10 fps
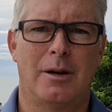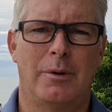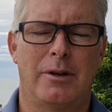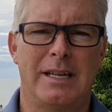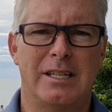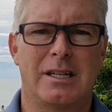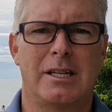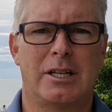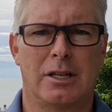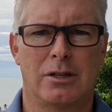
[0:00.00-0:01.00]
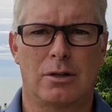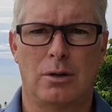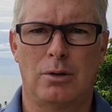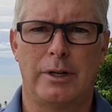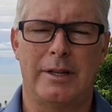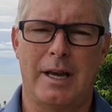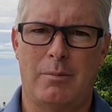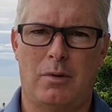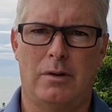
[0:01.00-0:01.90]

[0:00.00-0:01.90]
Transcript: we are easily controlled at that